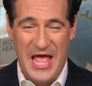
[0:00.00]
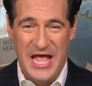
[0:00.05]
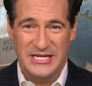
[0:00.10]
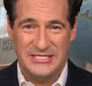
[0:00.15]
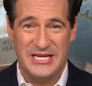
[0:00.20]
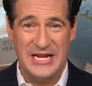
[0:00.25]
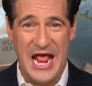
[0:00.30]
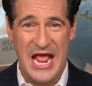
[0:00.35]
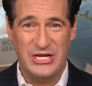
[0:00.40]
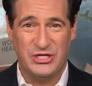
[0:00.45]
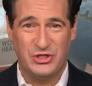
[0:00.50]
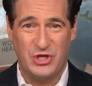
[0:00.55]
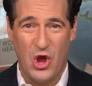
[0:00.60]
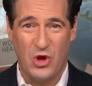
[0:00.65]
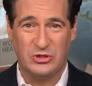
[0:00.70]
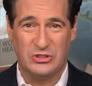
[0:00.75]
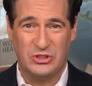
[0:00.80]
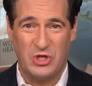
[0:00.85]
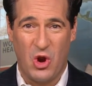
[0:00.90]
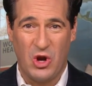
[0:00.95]
Today's show
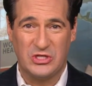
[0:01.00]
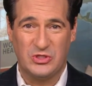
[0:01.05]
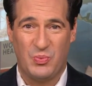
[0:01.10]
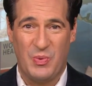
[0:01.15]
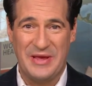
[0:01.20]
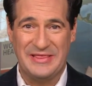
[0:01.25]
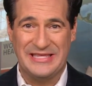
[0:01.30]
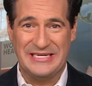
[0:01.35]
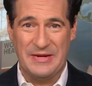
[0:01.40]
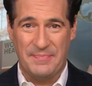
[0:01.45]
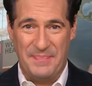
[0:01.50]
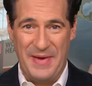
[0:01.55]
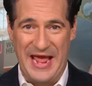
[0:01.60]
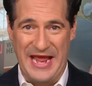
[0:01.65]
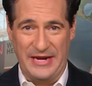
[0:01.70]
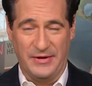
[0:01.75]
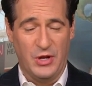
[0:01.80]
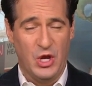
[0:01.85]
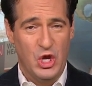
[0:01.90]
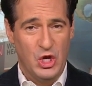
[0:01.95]
starts with a debate.
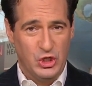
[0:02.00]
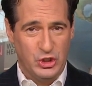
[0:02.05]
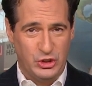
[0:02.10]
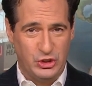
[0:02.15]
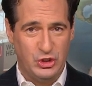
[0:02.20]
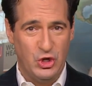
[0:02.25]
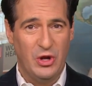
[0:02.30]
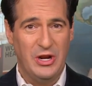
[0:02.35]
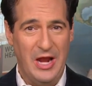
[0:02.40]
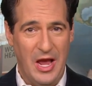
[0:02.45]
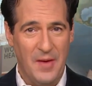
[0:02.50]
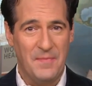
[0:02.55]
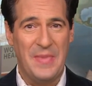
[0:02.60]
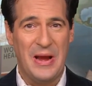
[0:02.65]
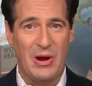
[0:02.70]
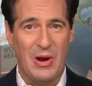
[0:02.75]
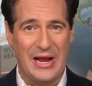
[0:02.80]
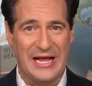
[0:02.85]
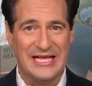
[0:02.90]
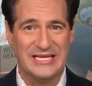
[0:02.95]
Should
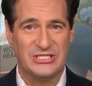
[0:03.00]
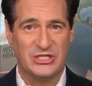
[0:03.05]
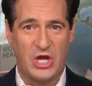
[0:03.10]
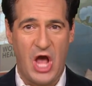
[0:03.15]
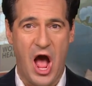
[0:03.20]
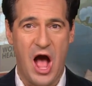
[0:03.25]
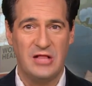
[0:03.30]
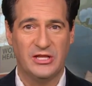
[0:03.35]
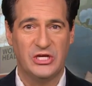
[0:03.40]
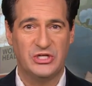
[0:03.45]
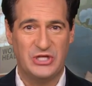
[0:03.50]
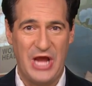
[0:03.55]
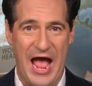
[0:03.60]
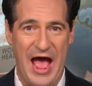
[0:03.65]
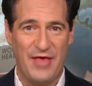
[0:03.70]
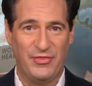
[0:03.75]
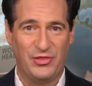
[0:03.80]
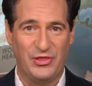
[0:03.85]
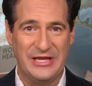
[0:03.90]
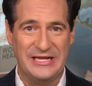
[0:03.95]
America's college
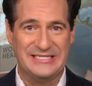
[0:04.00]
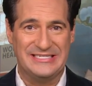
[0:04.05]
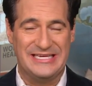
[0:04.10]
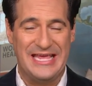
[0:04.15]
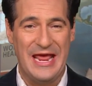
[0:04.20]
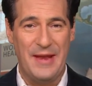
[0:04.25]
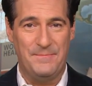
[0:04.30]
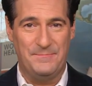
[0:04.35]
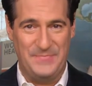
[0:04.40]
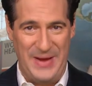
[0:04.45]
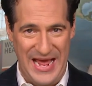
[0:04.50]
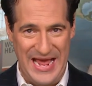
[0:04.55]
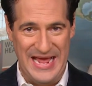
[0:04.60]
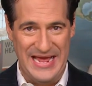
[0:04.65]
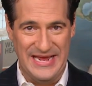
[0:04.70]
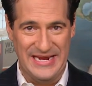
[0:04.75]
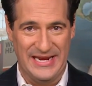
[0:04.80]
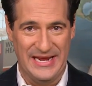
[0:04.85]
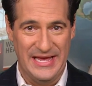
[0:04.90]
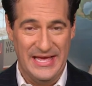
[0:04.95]
athletes get paid?